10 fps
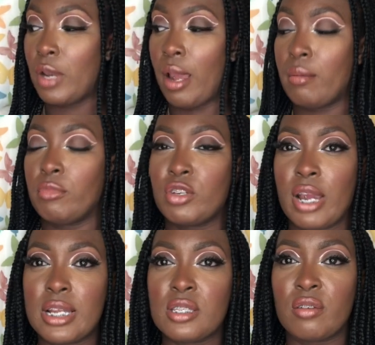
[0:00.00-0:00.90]
I'm
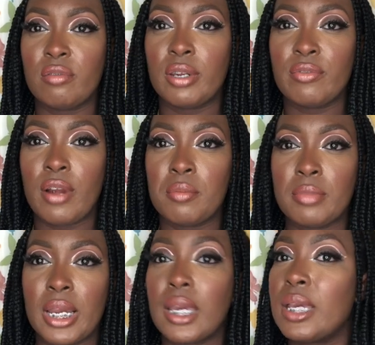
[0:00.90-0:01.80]
trying to revamp
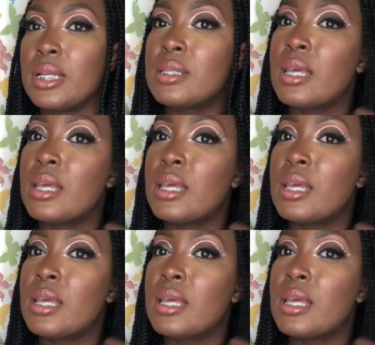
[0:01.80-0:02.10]
my kit.